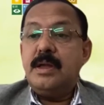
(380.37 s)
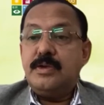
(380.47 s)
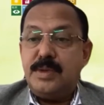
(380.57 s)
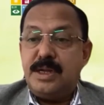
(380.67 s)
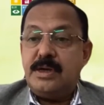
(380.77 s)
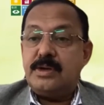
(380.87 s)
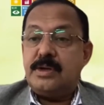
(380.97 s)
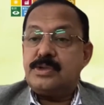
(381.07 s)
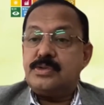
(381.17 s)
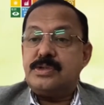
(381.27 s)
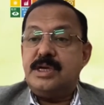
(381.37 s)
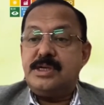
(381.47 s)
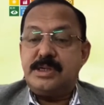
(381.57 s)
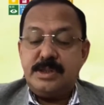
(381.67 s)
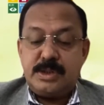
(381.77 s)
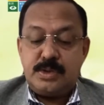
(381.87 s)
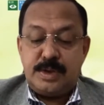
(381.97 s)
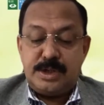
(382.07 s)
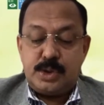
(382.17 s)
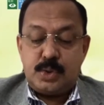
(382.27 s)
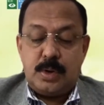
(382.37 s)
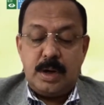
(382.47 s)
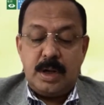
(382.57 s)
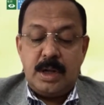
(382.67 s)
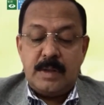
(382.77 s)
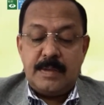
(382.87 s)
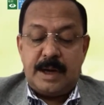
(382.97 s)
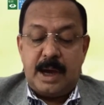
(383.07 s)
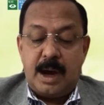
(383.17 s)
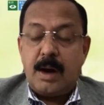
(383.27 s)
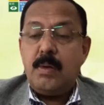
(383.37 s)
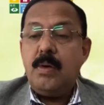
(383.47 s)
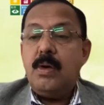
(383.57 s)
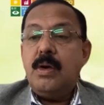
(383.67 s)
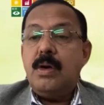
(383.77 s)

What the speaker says: through many associations to ensure that how